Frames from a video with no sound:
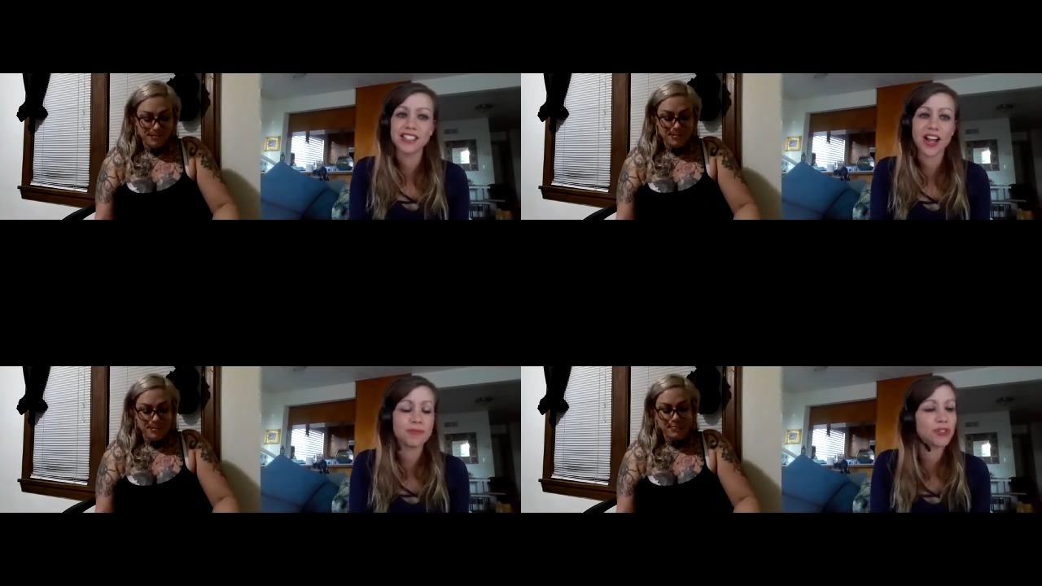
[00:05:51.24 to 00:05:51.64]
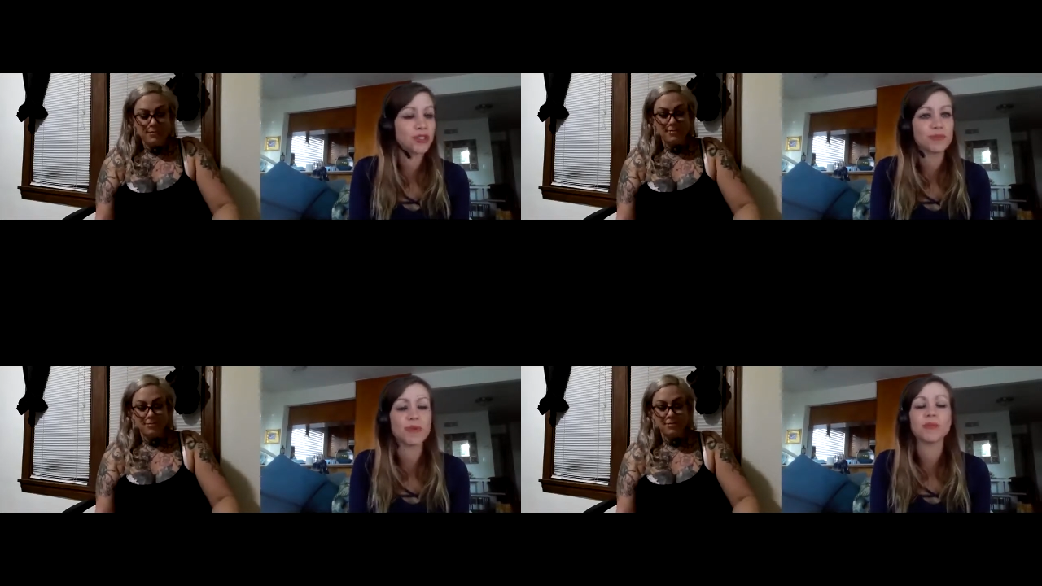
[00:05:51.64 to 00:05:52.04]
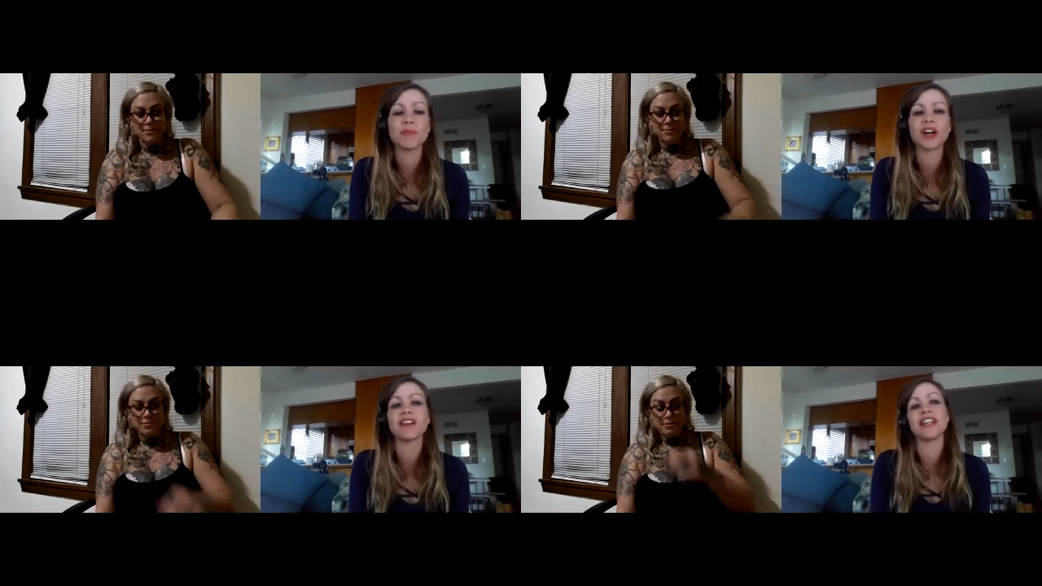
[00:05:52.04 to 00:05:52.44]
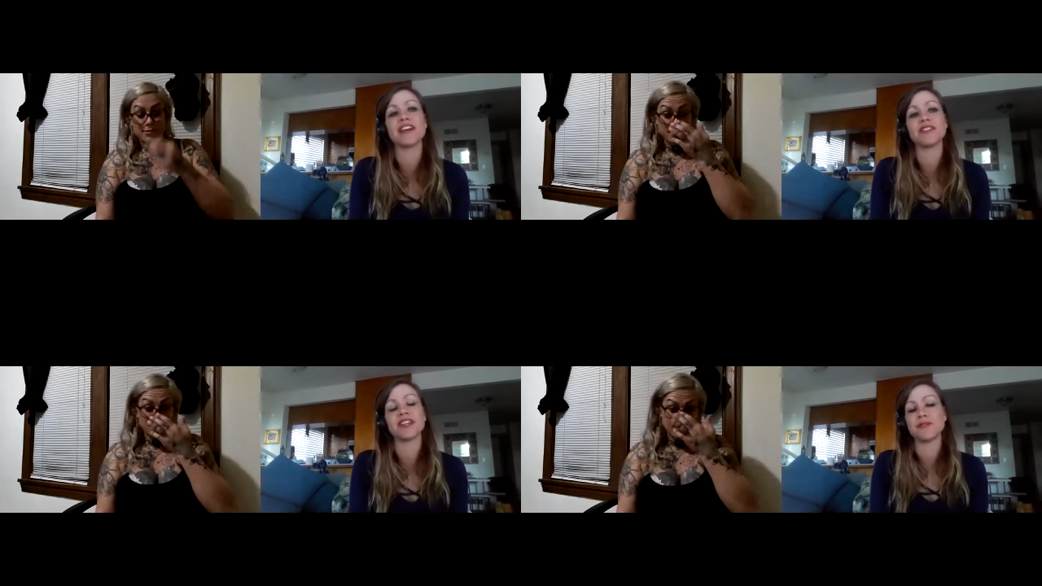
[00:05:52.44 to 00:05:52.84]
Speaker 1: I'm sure there's people partying
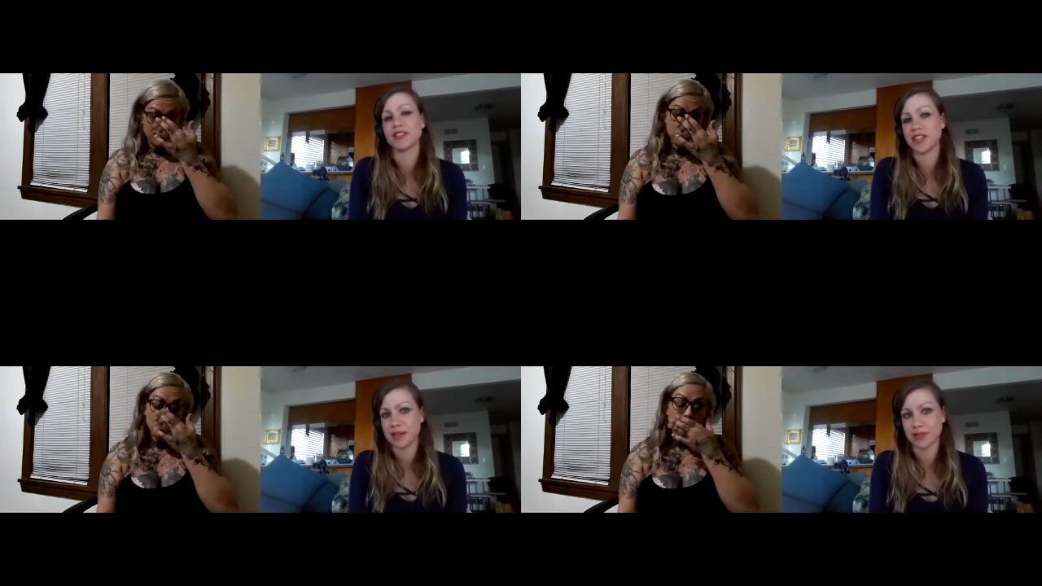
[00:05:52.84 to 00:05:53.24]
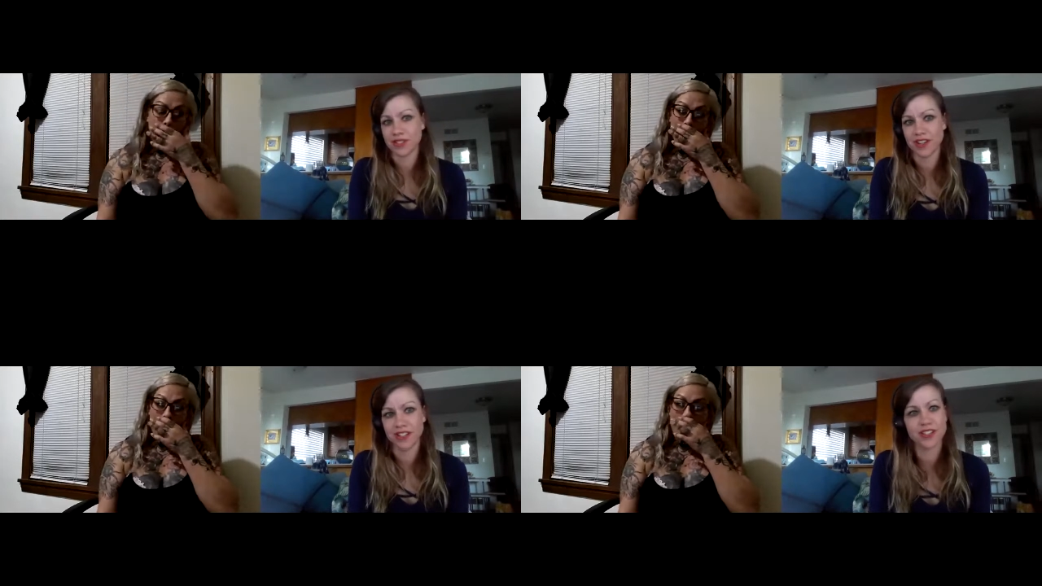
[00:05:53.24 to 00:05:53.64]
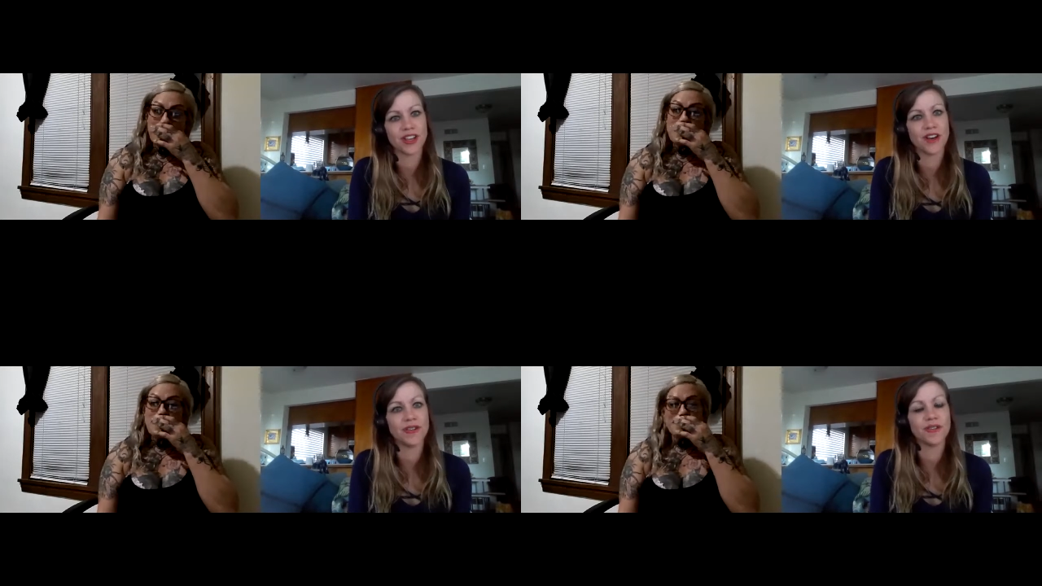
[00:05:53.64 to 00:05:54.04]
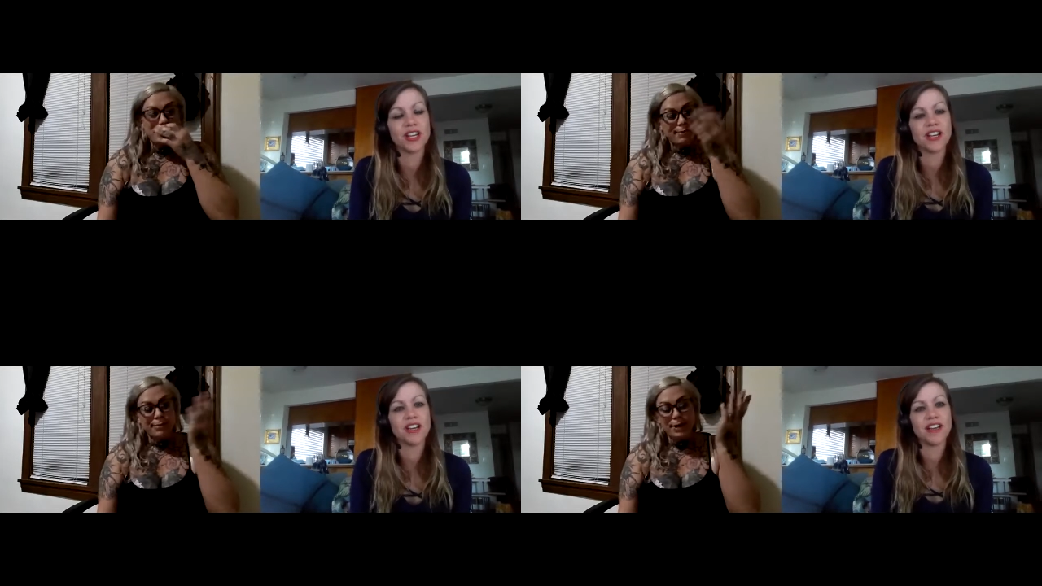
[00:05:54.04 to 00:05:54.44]
out there with their diapers on. So,
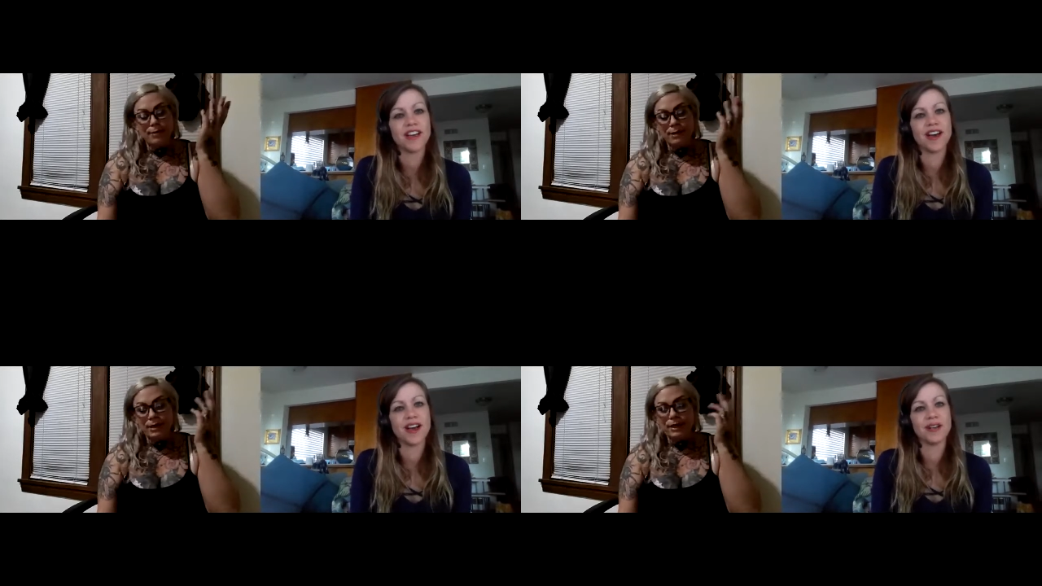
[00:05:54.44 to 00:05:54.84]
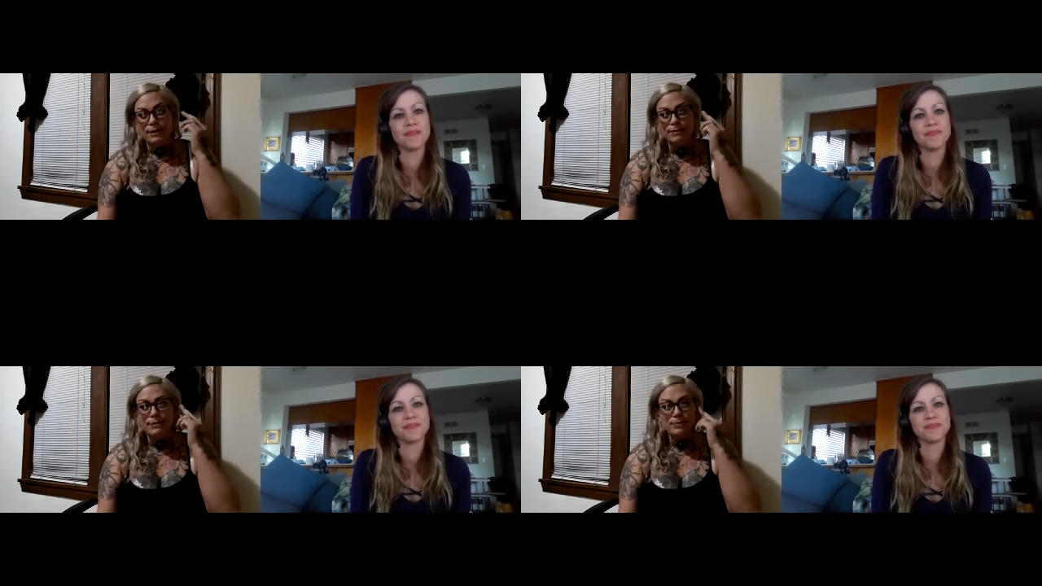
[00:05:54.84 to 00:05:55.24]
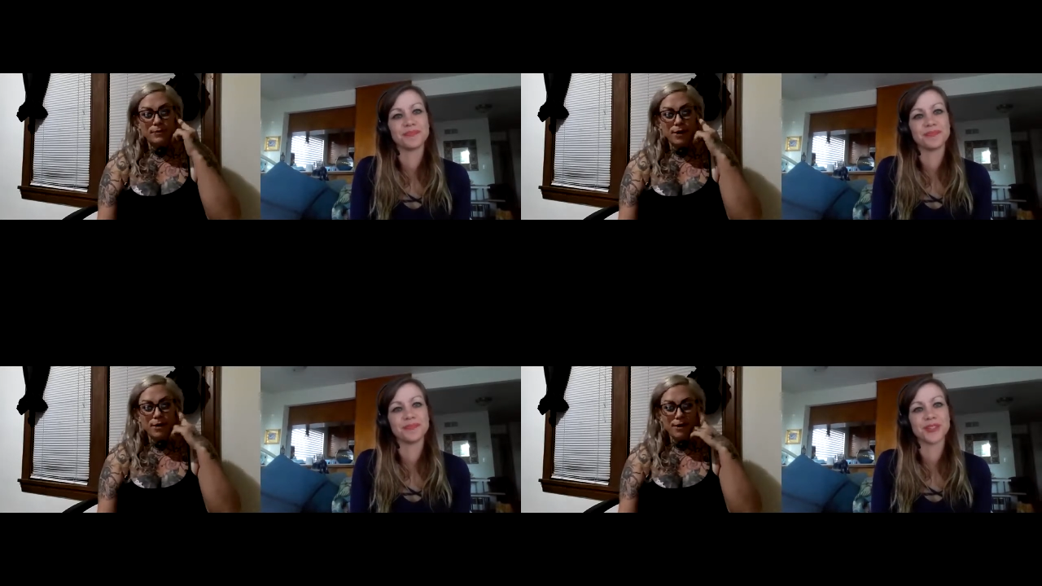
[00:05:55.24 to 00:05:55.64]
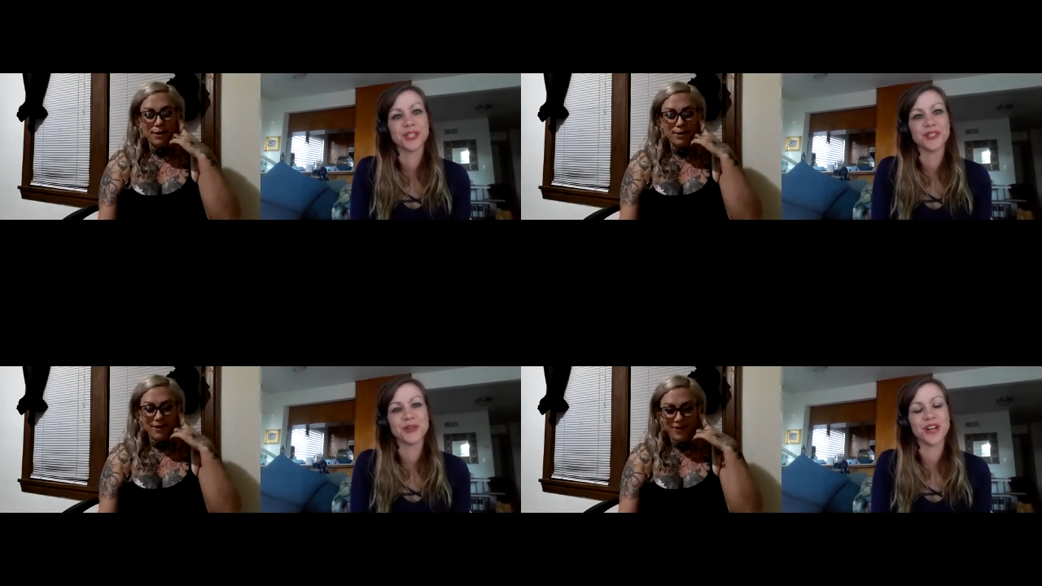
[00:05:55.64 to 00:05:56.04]
Speaker 2: I um, mean, um,
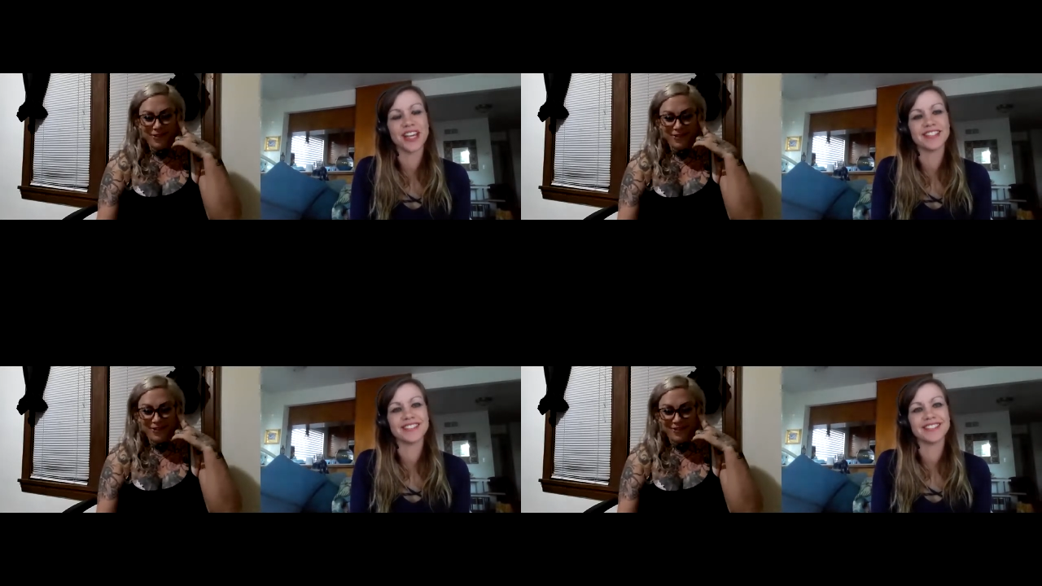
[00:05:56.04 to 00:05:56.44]
YOLO.
Speaker 1: Enjoy.